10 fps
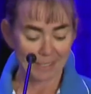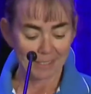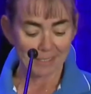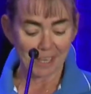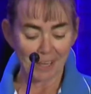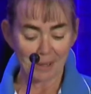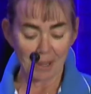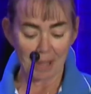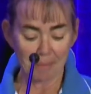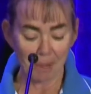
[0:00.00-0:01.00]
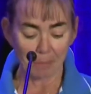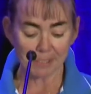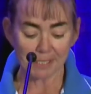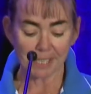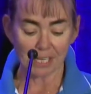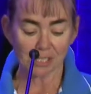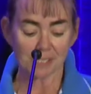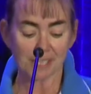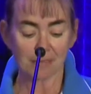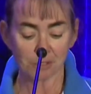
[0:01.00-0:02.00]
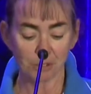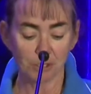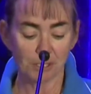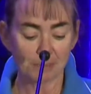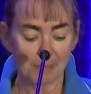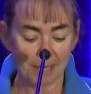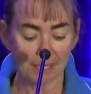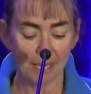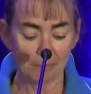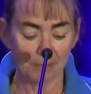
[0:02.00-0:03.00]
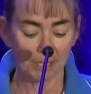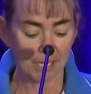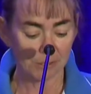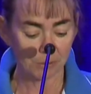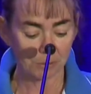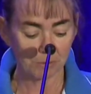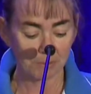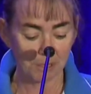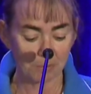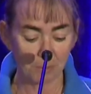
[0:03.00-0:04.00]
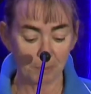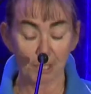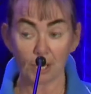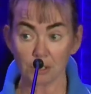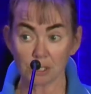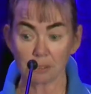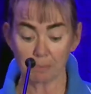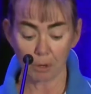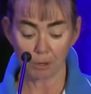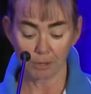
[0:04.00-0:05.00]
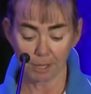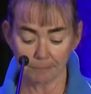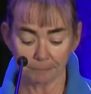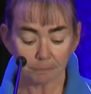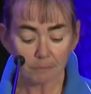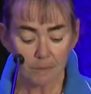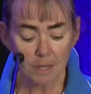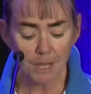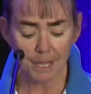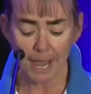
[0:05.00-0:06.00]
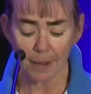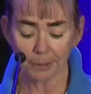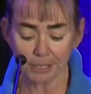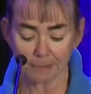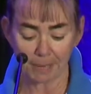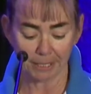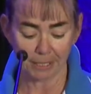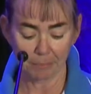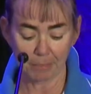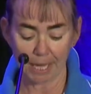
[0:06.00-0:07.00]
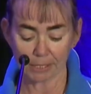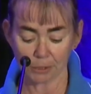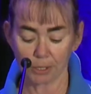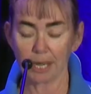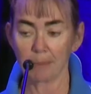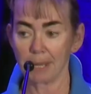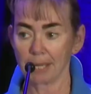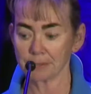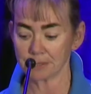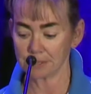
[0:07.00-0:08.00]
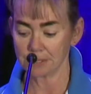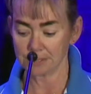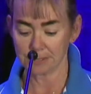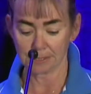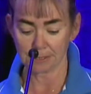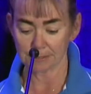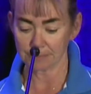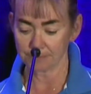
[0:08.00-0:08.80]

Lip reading: So my presentation this afternoon is about Camden Council's Responsible Pet Ownership Program and how it has made an impact on our pound statistics.